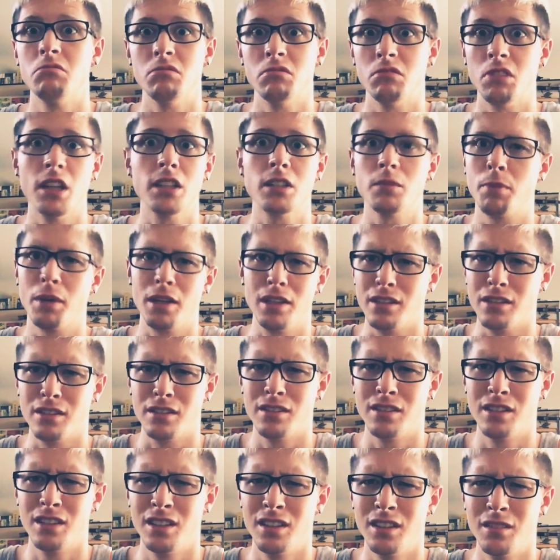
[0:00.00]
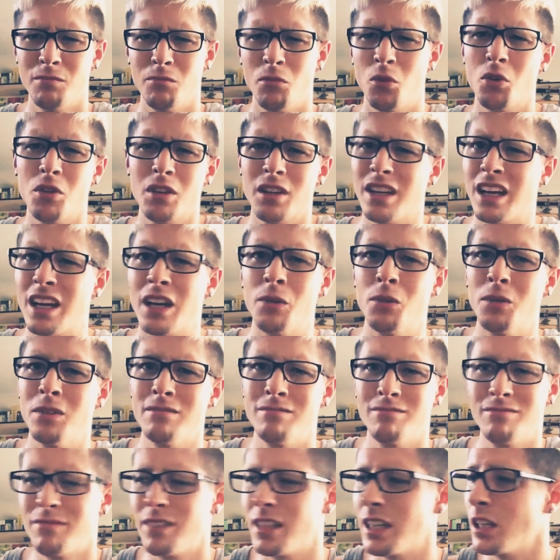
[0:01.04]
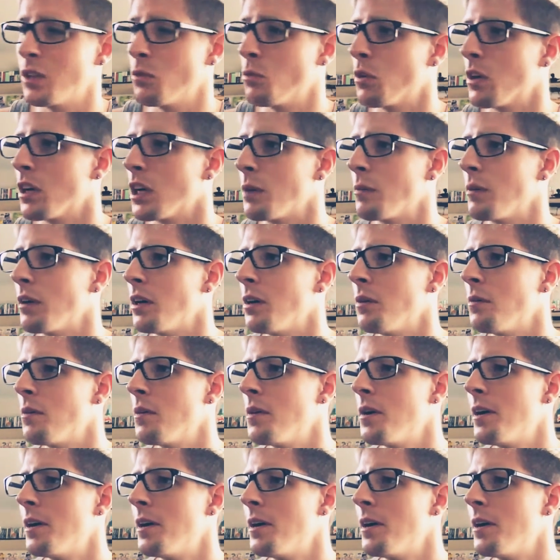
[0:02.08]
lots of pages, more than I would need to worry about.